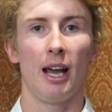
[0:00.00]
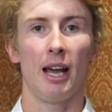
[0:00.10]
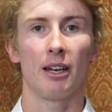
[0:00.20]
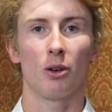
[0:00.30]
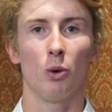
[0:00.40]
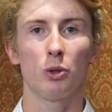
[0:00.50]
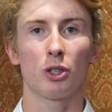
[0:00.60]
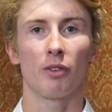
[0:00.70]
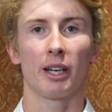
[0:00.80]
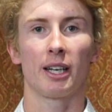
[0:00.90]
and it
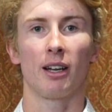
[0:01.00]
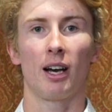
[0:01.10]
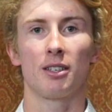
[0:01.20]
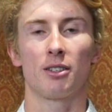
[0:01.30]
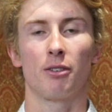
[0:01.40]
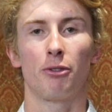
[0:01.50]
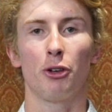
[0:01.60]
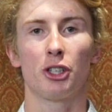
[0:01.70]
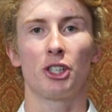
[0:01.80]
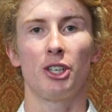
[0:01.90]
also recognises the
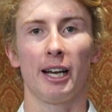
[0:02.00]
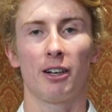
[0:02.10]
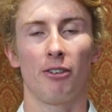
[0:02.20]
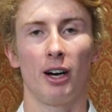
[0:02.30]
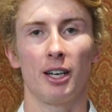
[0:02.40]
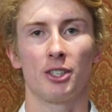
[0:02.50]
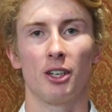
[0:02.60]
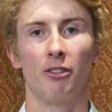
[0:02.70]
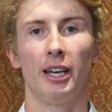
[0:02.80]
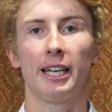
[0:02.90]
future
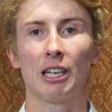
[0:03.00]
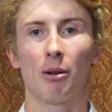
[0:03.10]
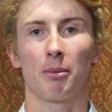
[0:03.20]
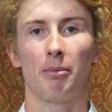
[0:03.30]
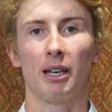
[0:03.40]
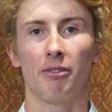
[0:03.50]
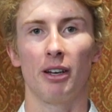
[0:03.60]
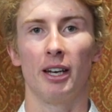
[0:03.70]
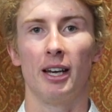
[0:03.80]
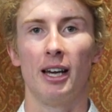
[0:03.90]
sacrifice of economic
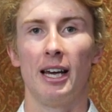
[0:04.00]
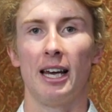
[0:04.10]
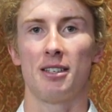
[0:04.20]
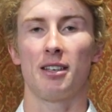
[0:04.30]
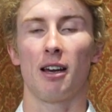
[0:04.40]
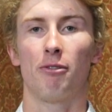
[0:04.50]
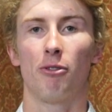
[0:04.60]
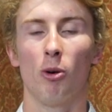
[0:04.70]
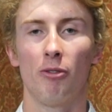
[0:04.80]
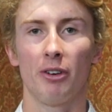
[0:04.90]
benefit as they are
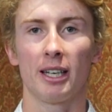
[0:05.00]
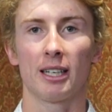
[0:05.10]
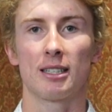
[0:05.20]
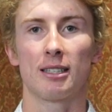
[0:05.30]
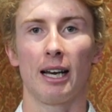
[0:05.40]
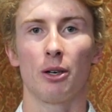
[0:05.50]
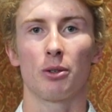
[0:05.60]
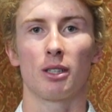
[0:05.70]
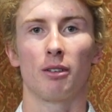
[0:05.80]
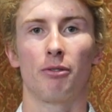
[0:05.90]
forfeiting
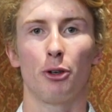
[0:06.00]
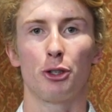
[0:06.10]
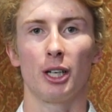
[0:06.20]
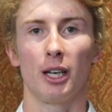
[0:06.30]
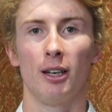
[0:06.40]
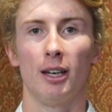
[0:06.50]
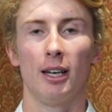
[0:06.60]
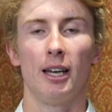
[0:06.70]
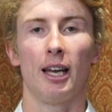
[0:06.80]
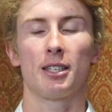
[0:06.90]
sales in the future
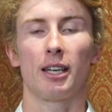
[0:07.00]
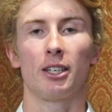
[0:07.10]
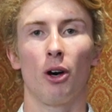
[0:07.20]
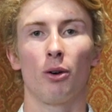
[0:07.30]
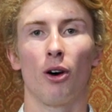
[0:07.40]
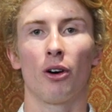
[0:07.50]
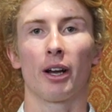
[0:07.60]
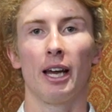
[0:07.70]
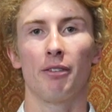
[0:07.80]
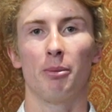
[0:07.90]
as they no
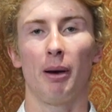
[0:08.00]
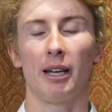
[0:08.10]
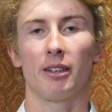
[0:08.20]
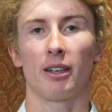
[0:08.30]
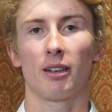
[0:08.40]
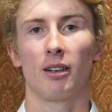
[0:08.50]
longer have the painting.